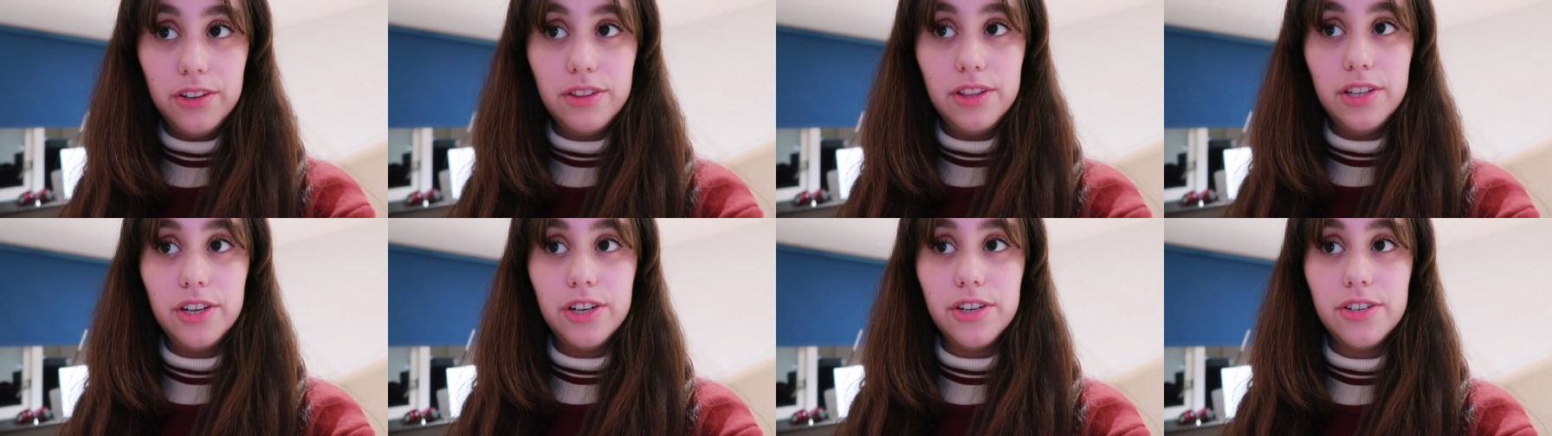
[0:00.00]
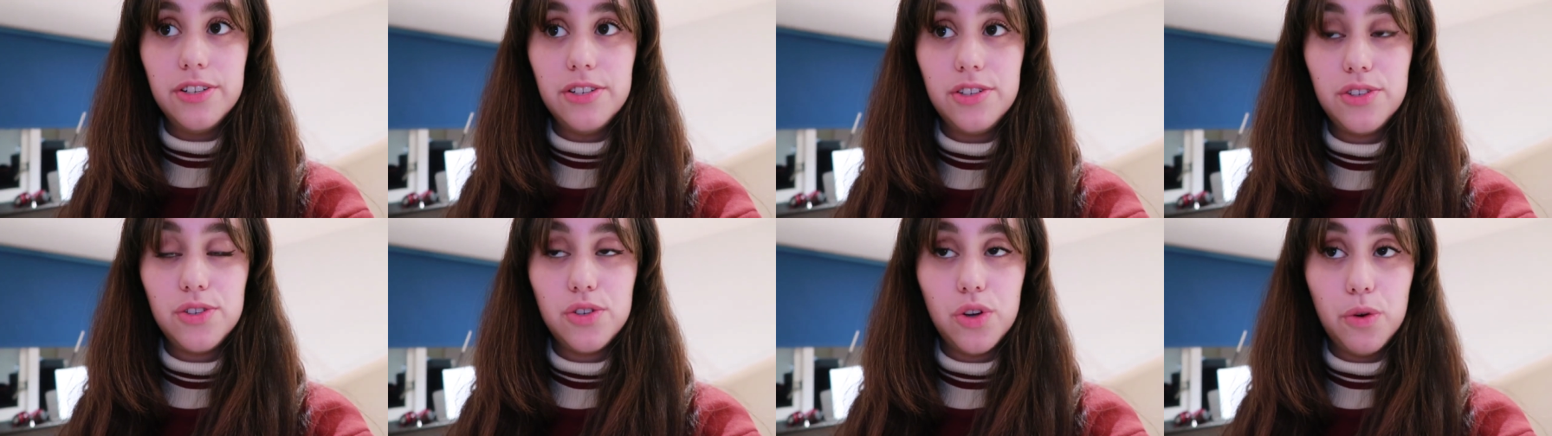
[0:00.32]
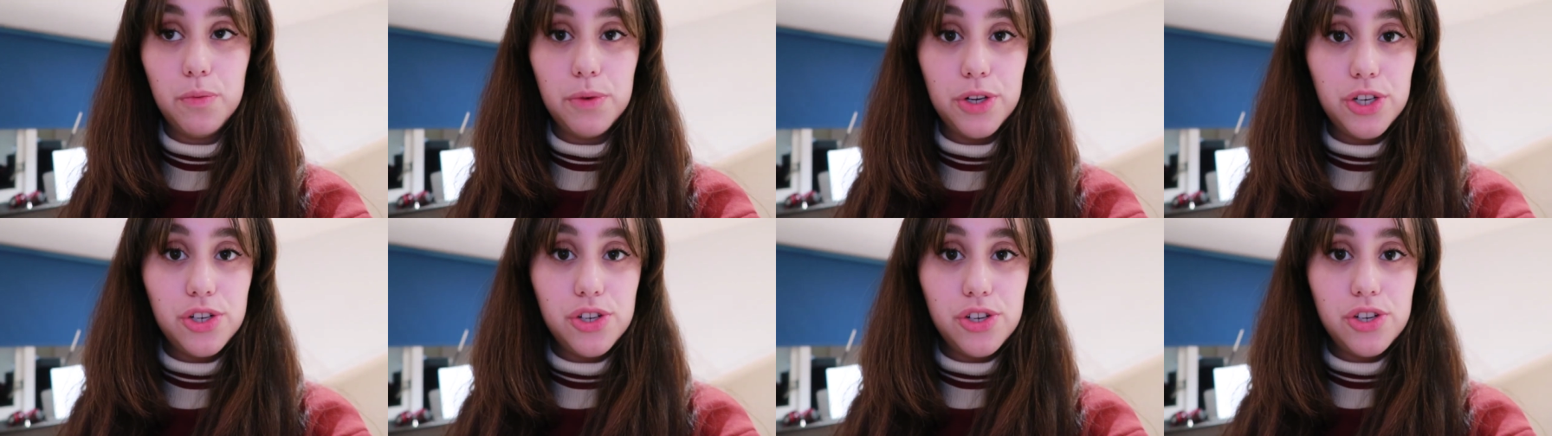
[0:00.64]
There's so
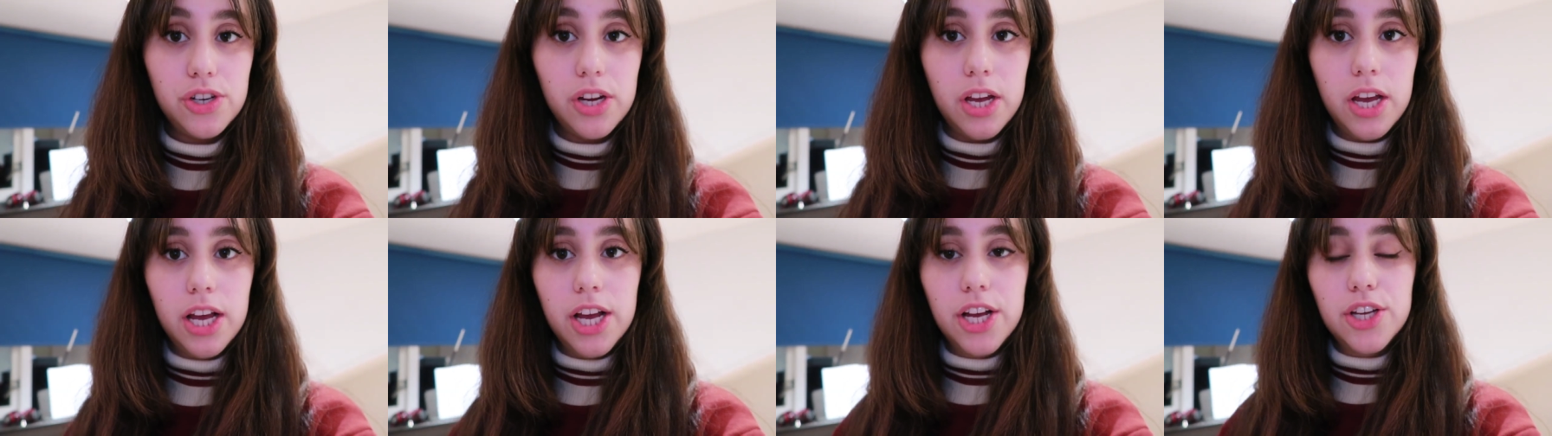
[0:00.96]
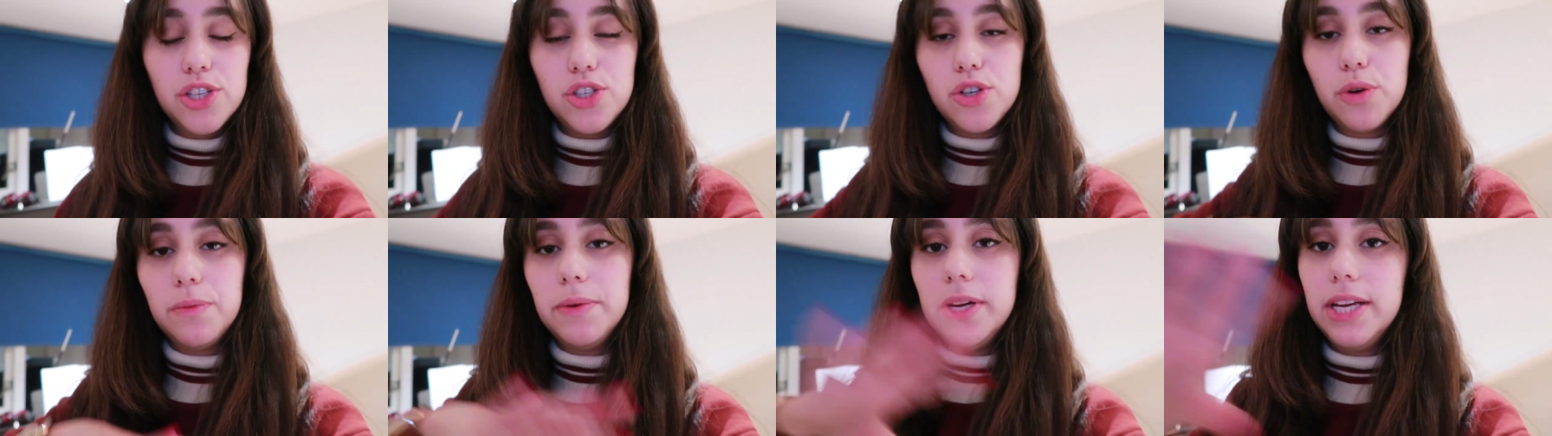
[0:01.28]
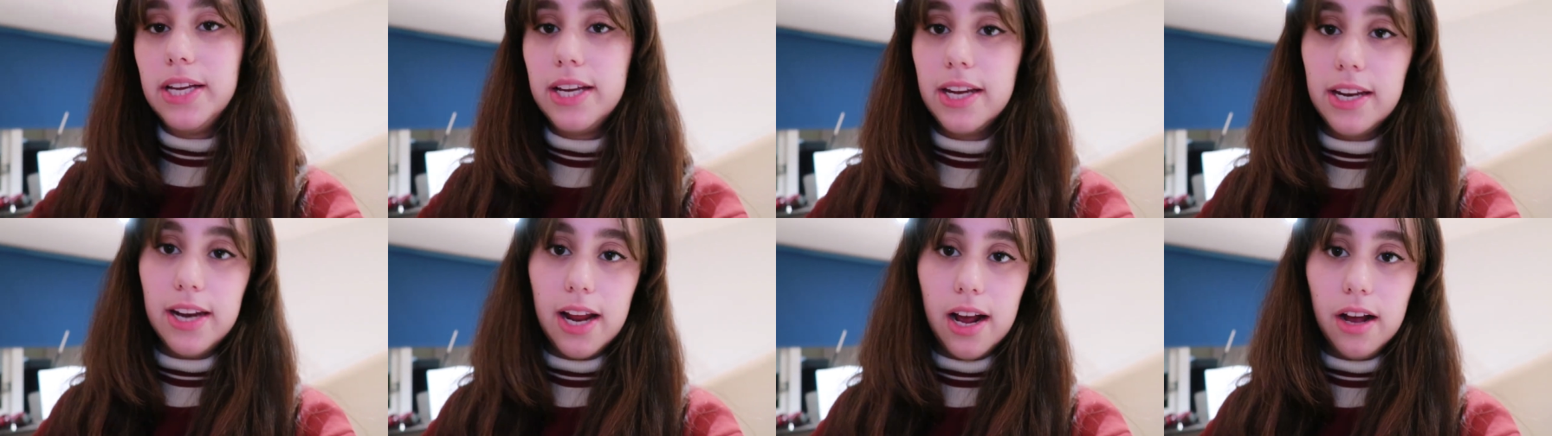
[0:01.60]
much, so
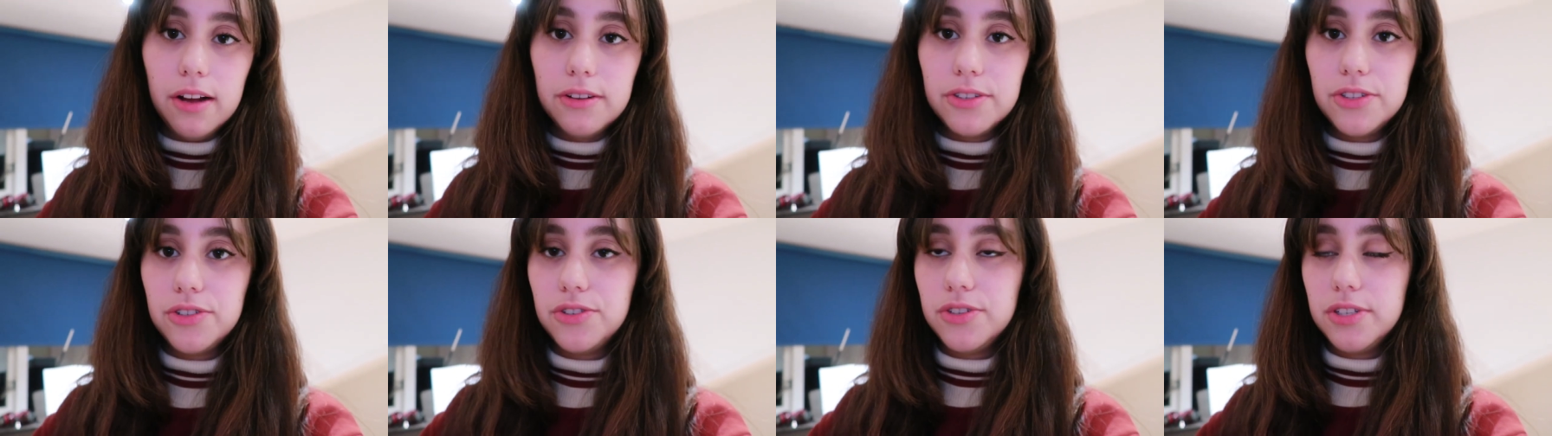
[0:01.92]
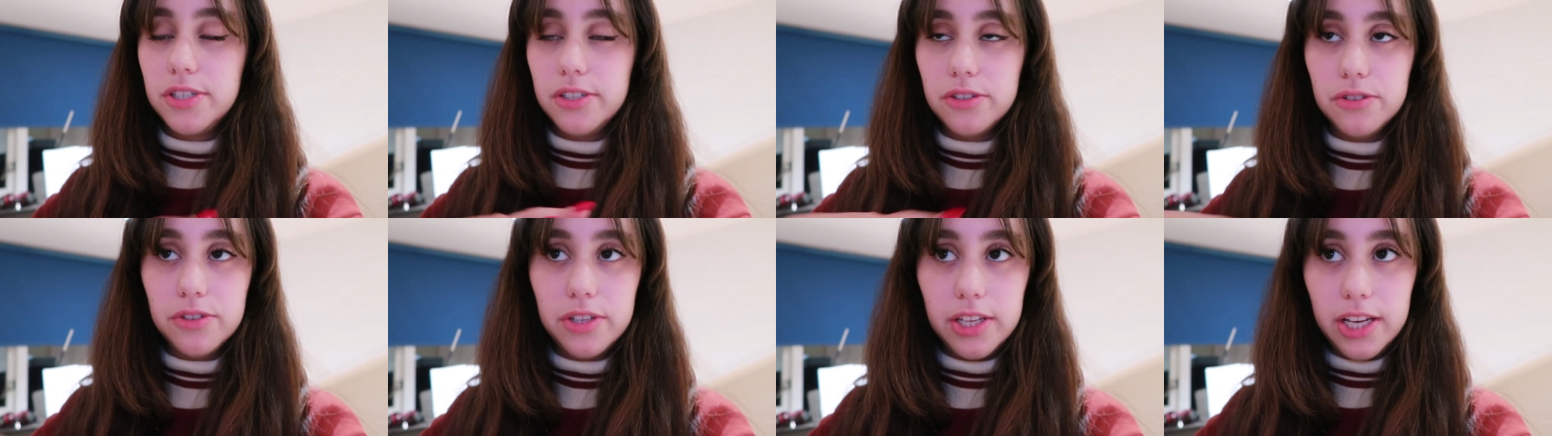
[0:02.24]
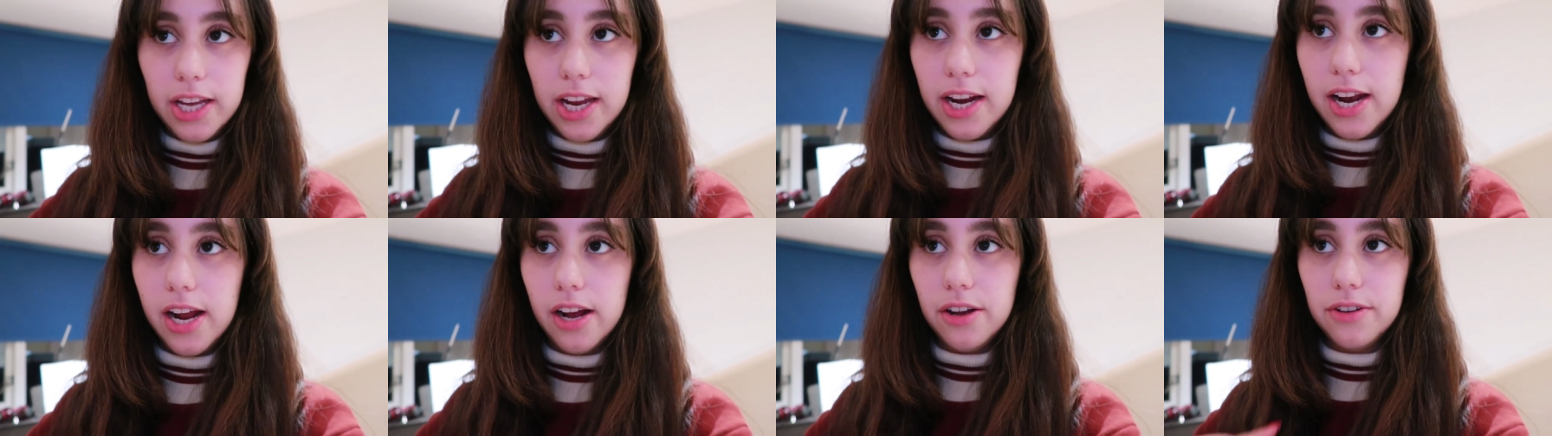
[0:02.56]
many canals. There's still the
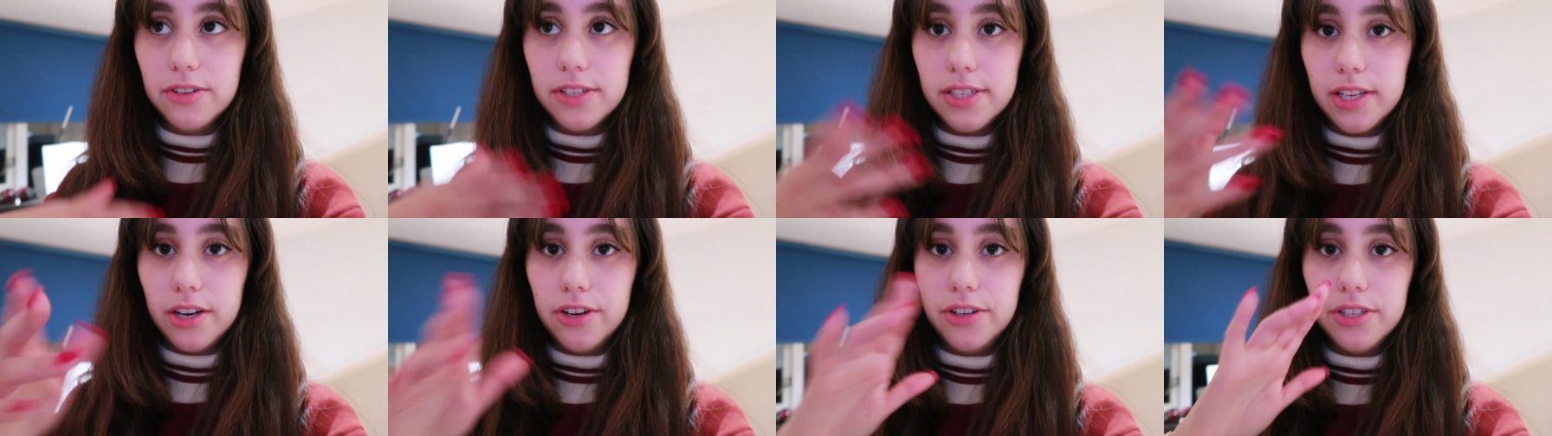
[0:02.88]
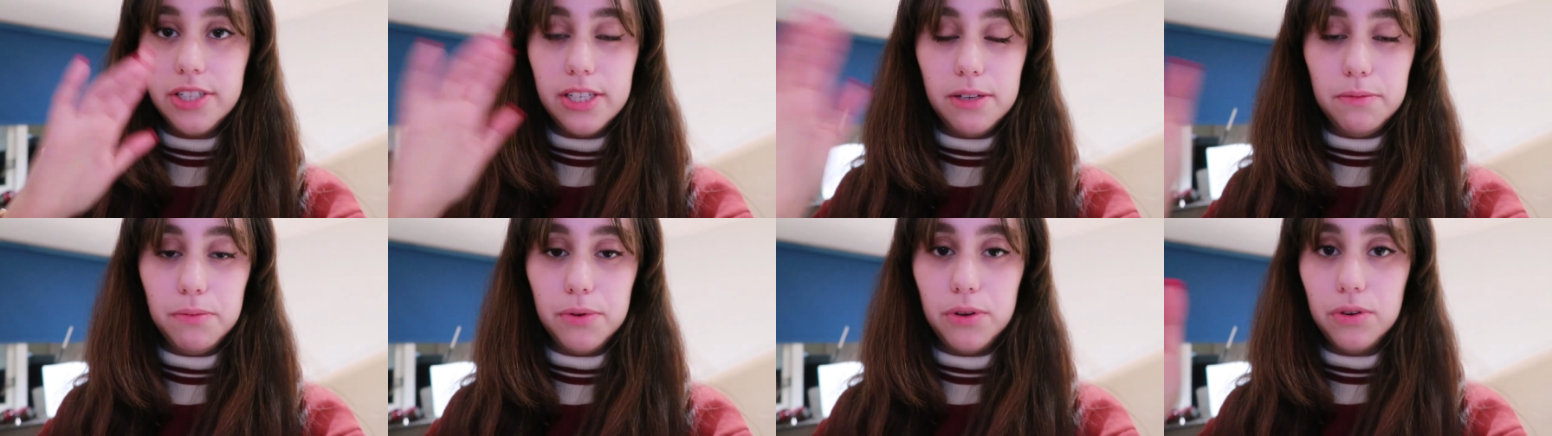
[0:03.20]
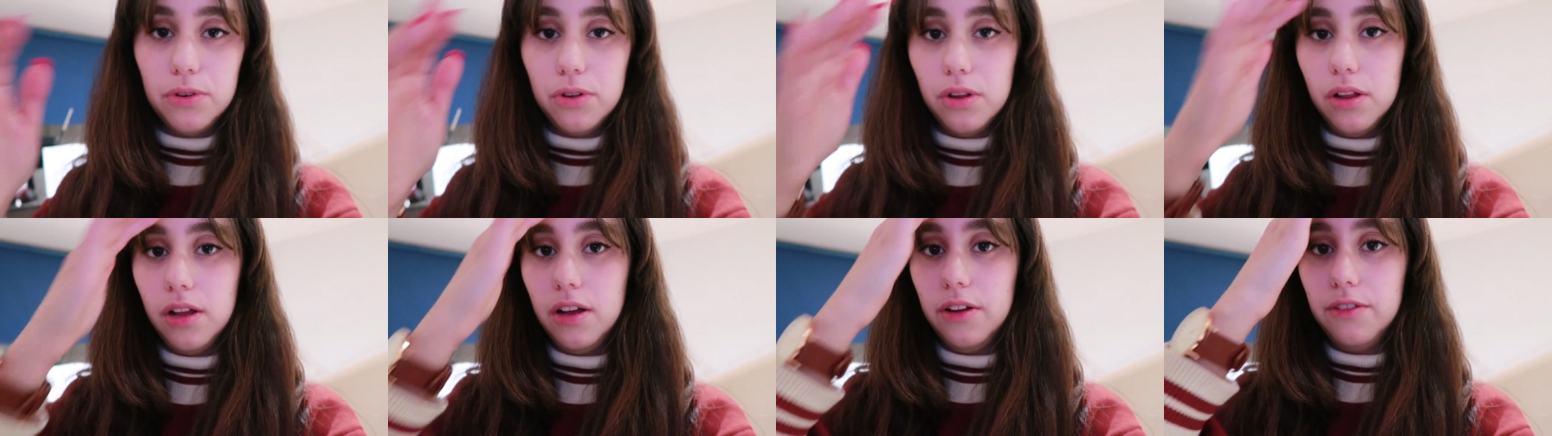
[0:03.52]
canals that are
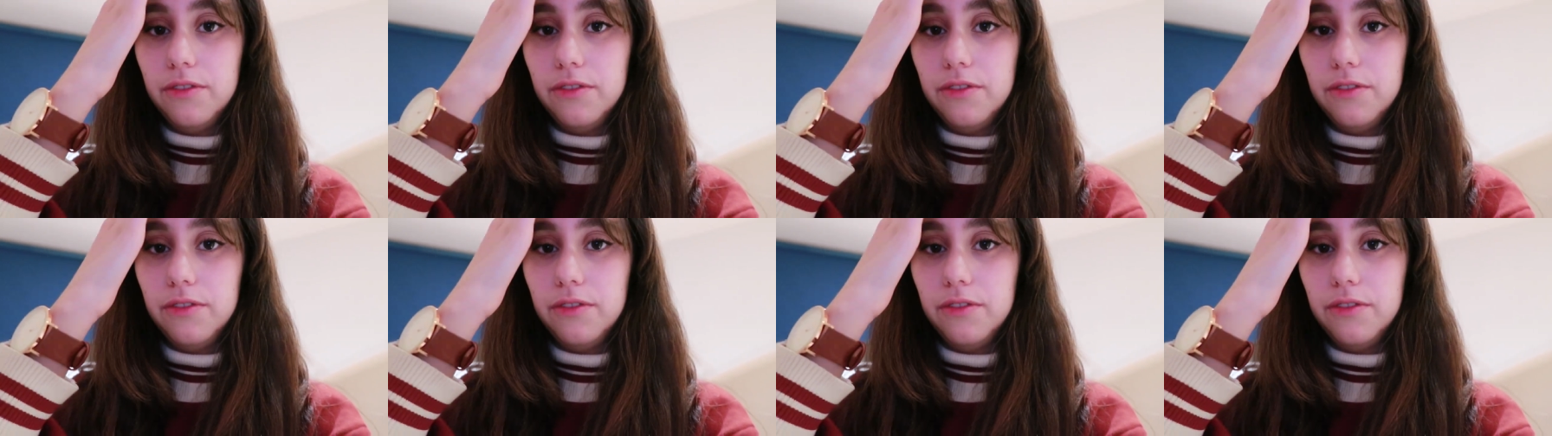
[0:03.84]
typical